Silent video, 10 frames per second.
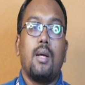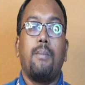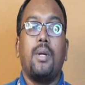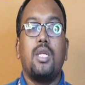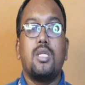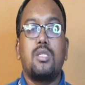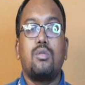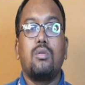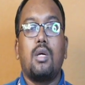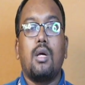pages
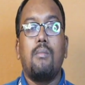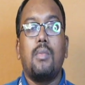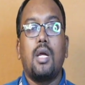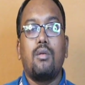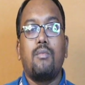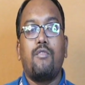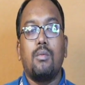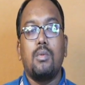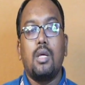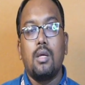to come back
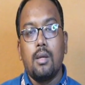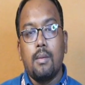from the